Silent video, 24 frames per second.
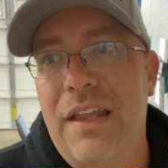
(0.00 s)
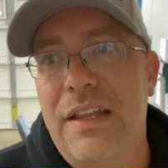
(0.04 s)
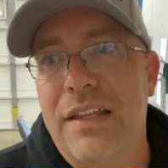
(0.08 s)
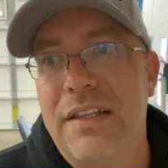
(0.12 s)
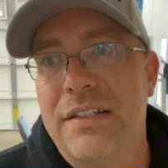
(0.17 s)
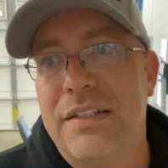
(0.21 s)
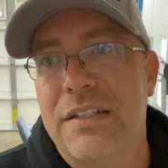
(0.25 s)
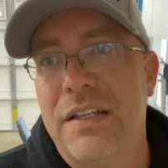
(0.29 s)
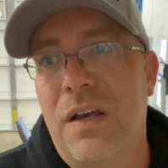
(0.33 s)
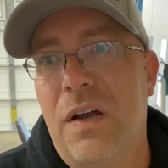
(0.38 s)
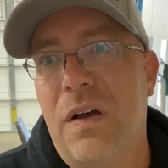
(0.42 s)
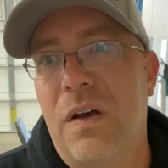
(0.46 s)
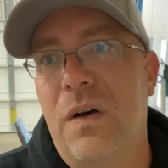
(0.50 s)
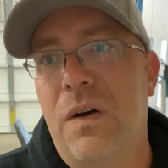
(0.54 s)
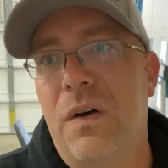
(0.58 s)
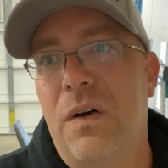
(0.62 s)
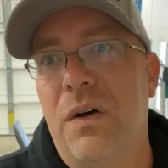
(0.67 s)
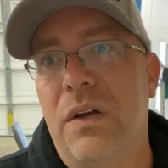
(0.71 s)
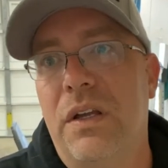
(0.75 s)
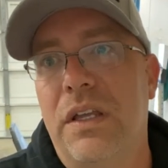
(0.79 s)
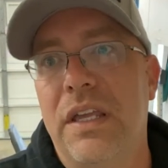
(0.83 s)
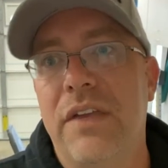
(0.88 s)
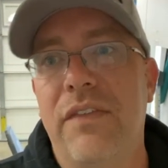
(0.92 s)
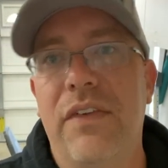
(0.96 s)

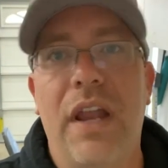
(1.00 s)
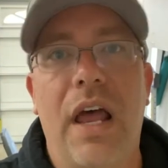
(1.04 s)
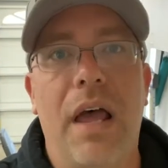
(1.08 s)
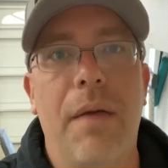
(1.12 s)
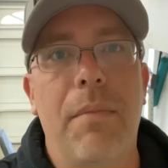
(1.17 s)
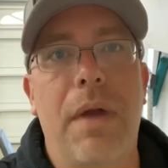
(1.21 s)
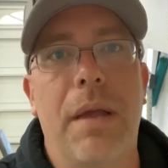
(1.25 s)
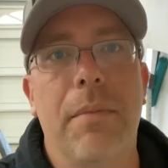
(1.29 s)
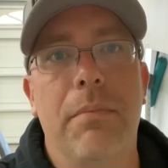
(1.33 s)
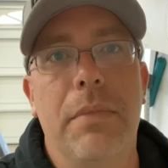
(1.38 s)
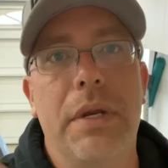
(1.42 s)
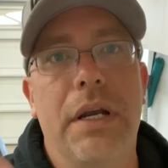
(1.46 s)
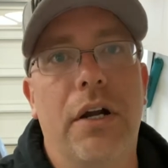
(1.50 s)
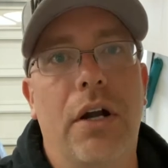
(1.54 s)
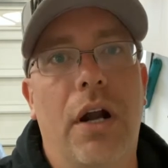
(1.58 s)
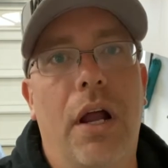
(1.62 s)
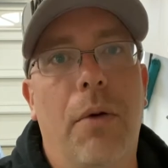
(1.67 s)
So even on my mirror,